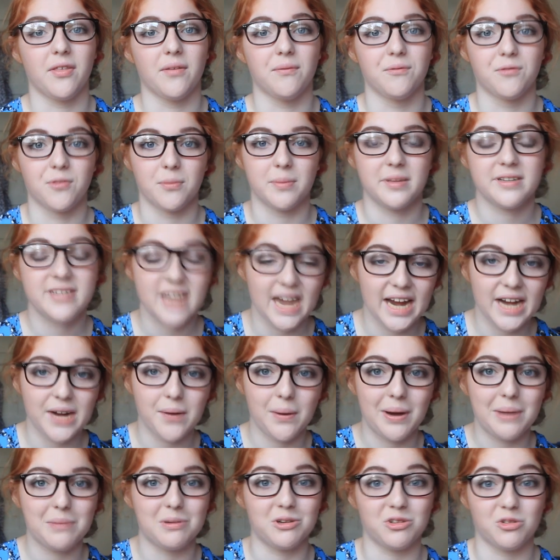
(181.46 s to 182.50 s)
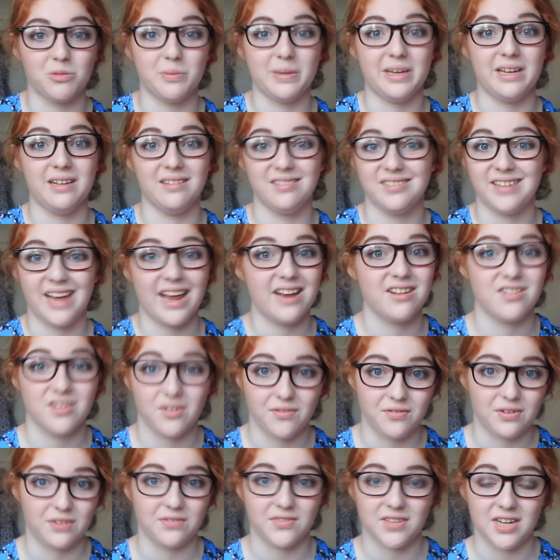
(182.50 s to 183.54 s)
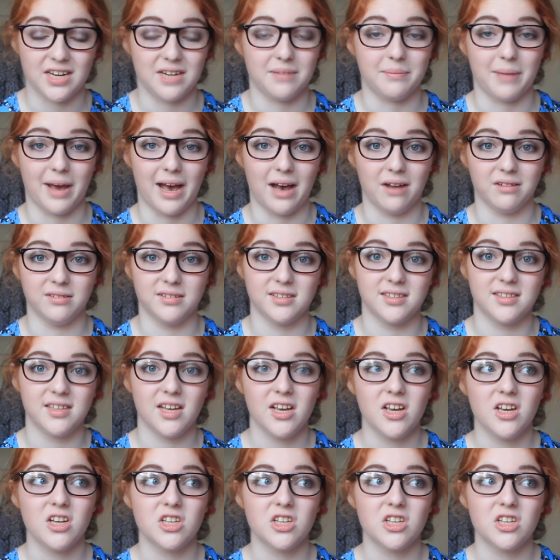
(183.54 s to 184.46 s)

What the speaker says: than from the takeaway, which will be £10 to £15.